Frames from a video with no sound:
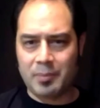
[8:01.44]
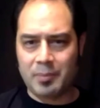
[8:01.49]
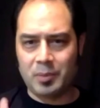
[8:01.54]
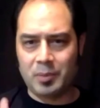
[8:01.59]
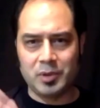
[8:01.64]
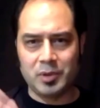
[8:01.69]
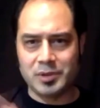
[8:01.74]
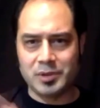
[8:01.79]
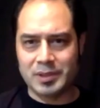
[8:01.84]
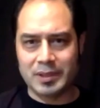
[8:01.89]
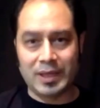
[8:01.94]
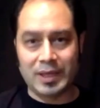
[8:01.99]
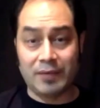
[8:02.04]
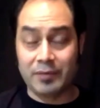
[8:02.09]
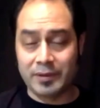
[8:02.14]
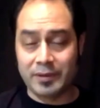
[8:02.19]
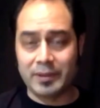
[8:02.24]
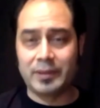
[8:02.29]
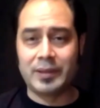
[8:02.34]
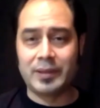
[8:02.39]
Music,
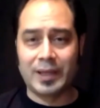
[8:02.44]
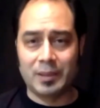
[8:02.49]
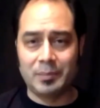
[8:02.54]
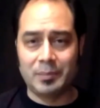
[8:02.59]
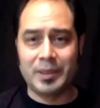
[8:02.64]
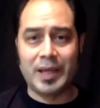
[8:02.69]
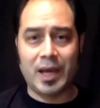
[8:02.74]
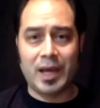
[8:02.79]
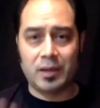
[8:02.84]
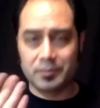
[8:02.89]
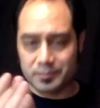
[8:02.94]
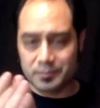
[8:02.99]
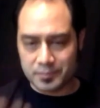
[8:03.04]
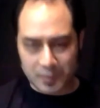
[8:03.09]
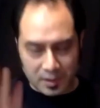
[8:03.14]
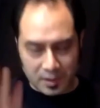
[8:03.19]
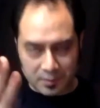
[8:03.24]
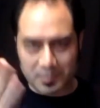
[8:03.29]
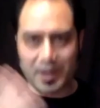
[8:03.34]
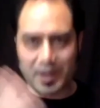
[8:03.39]
everything. That'll be out
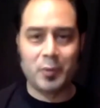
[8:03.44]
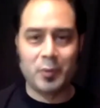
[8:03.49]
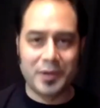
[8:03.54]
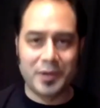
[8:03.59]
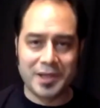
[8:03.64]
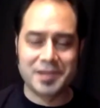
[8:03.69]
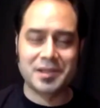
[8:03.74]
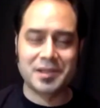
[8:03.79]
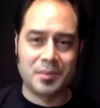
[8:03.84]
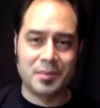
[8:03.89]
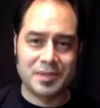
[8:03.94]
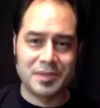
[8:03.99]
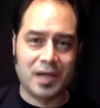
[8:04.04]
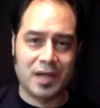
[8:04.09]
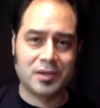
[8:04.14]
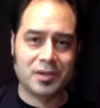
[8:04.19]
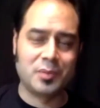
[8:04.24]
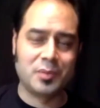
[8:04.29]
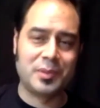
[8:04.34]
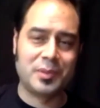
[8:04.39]
about when this comes
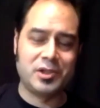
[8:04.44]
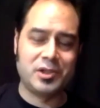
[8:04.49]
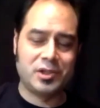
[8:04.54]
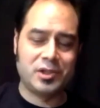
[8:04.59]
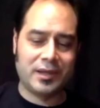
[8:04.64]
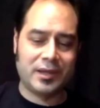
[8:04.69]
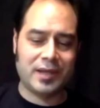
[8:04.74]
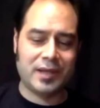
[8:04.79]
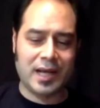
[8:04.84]
out. So please check that